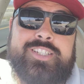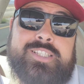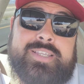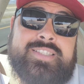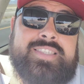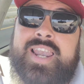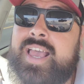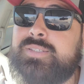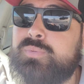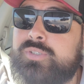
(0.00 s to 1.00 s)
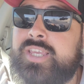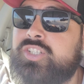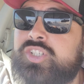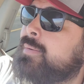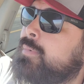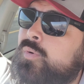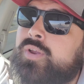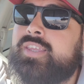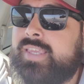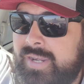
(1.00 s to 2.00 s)
Just, it's the last rotation.
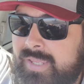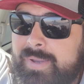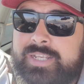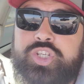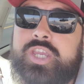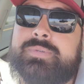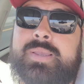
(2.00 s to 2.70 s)
Already getting my chips.